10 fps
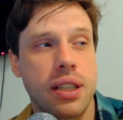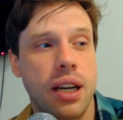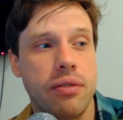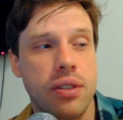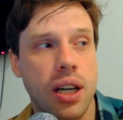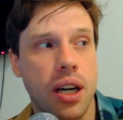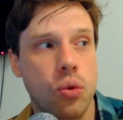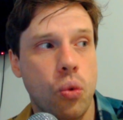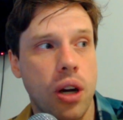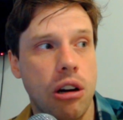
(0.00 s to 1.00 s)
that I've
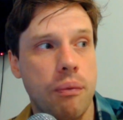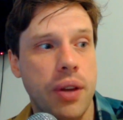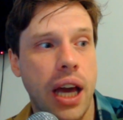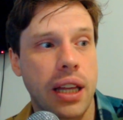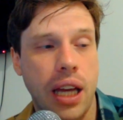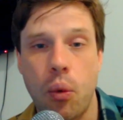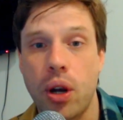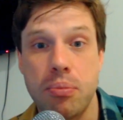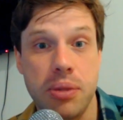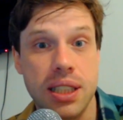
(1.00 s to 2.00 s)
done where I
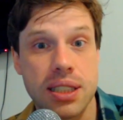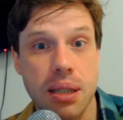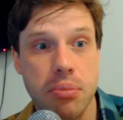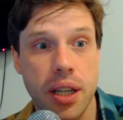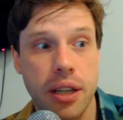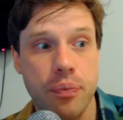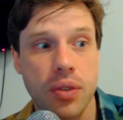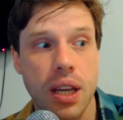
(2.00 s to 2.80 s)
want to meet somebody,